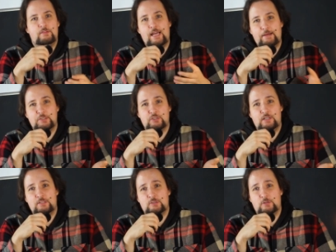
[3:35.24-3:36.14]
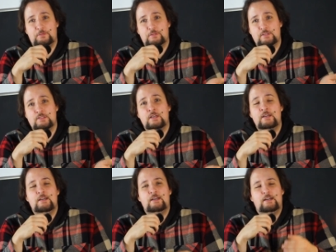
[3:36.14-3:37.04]
damage that surface.
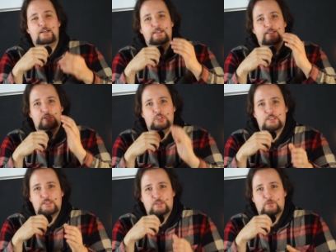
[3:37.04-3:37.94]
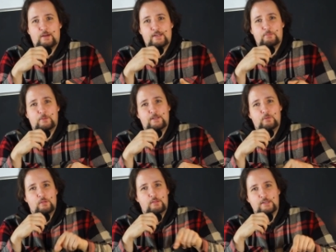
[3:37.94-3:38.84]
Uh, just grind away
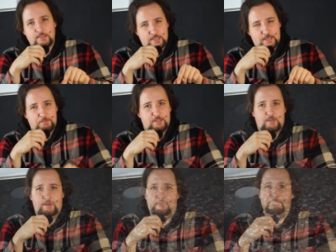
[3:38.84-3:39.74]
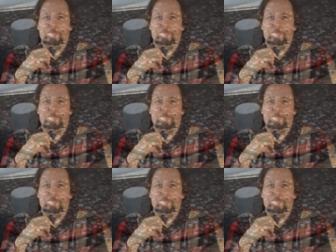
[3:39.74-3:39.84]
on the inside basically.